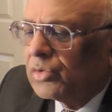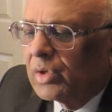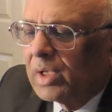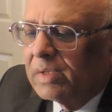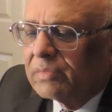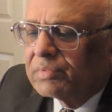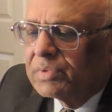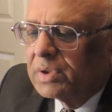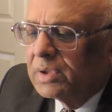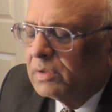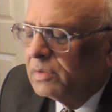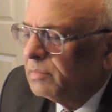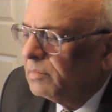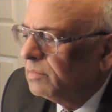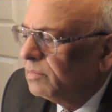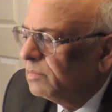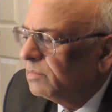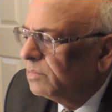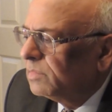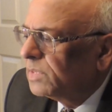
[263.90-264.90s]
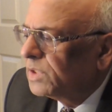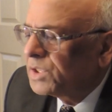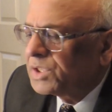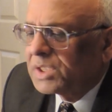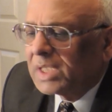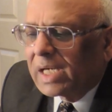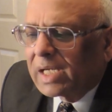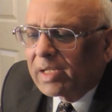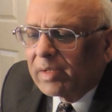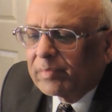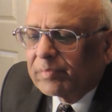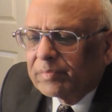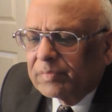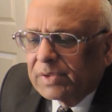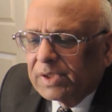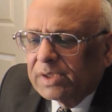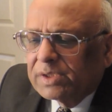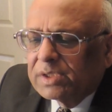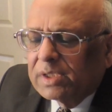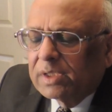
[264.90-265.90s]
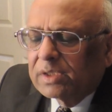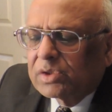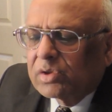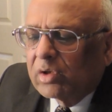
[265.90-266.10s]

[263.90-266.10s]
should have shut up his